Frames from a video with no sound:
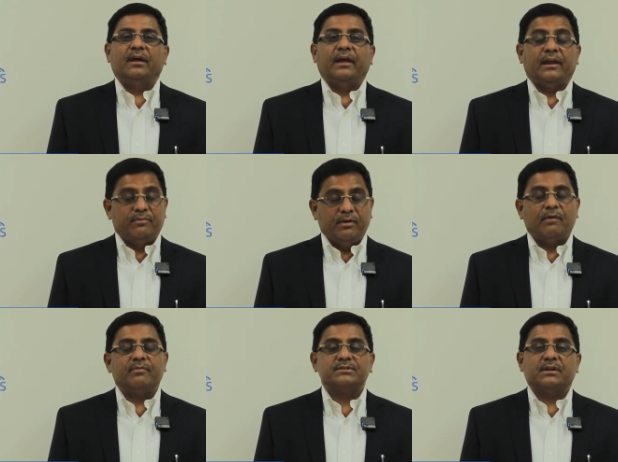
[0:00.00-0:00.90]
and we
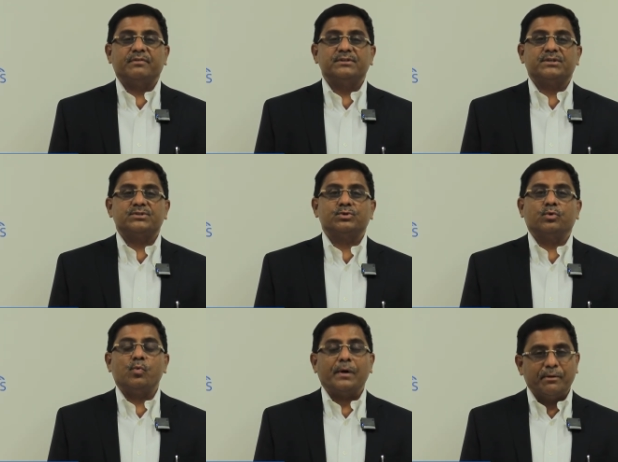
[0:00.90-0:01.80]
offer services
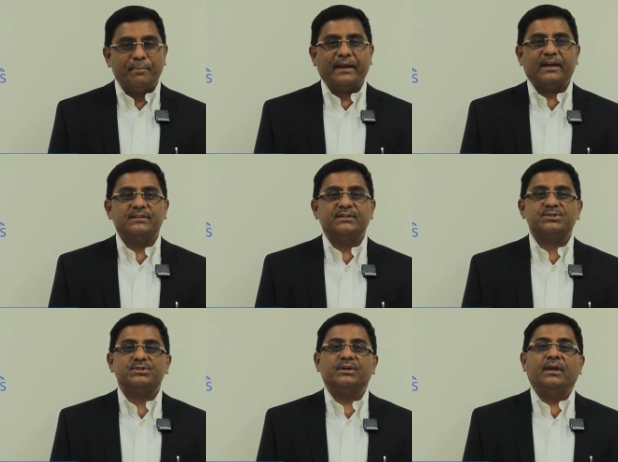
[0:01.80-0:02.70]
through work
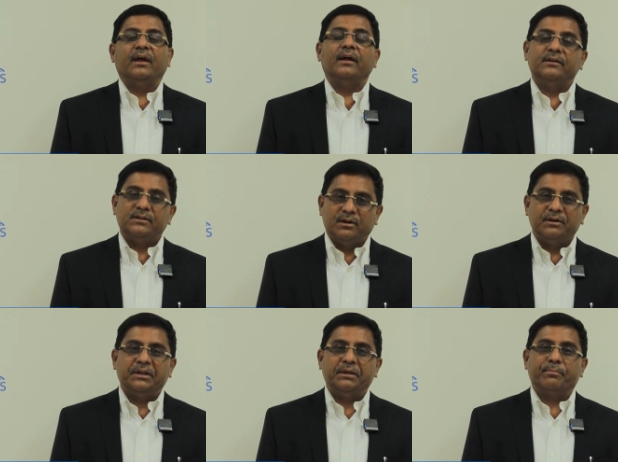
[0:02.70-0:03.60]
packages and
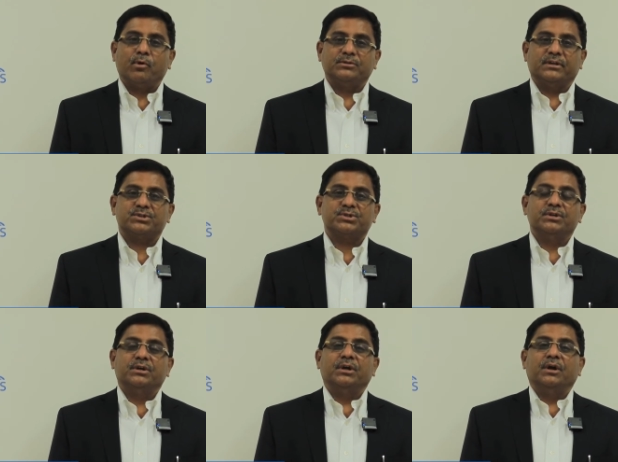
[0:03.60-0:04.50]
turnkey
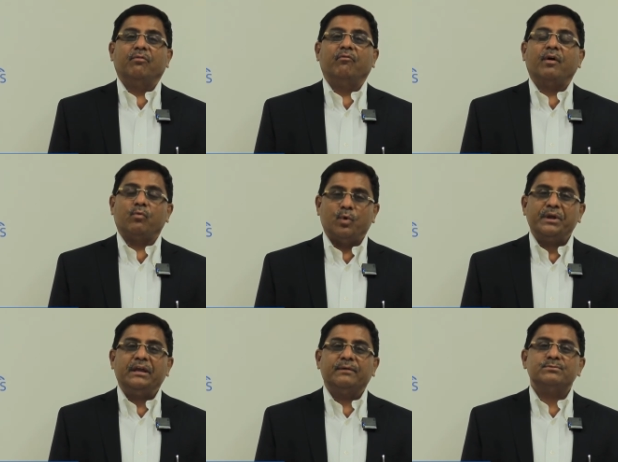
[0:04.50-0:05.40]
projects for
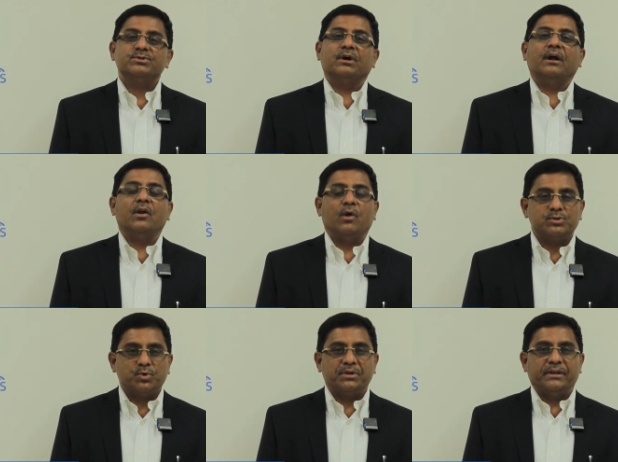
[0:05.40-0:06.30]
OEMs and
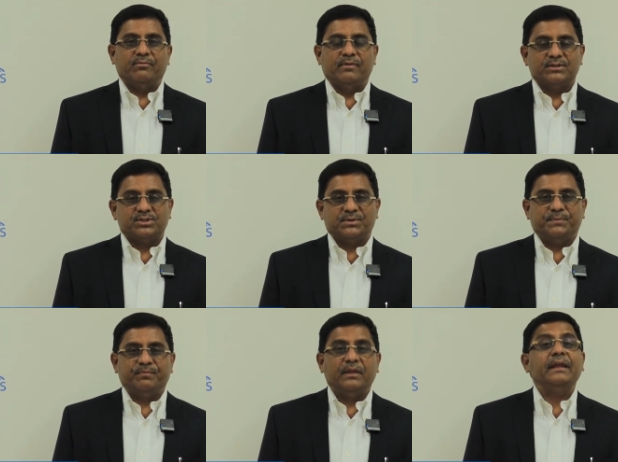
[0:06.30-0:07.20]
also tier ones
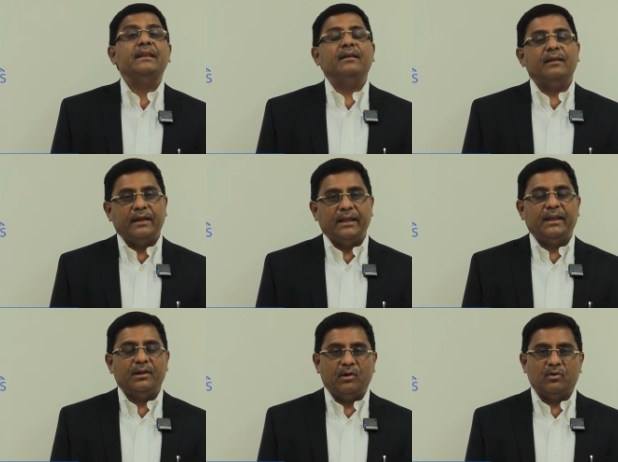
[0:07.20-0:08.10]
in
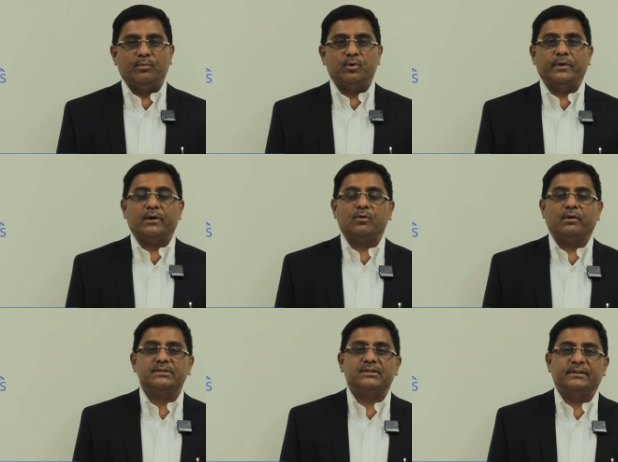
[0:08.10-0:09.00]
again automotive
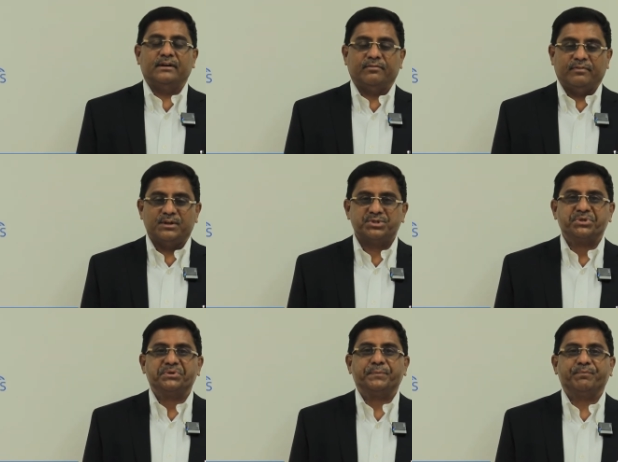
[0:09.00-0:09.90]
electronics and electrification.